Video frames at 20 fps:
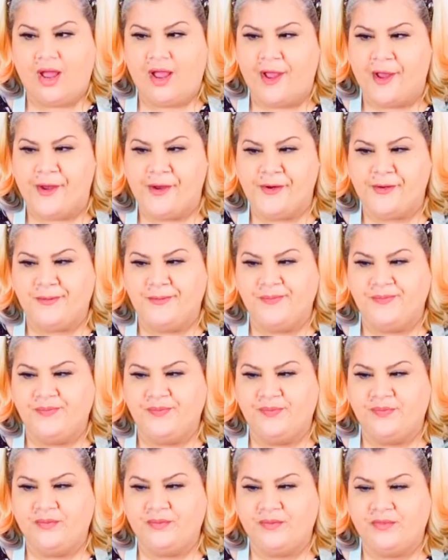
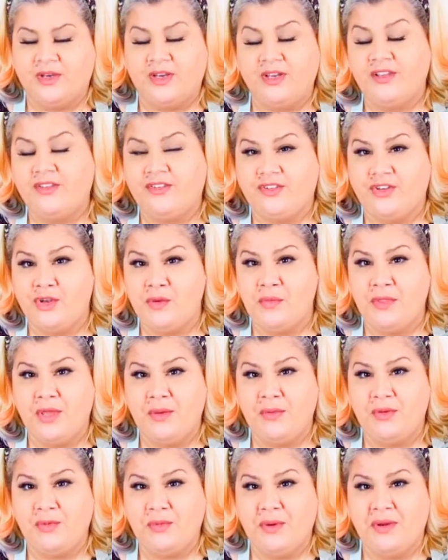I assume they
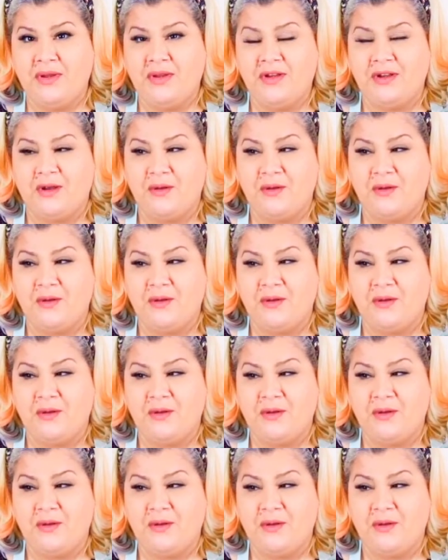would work.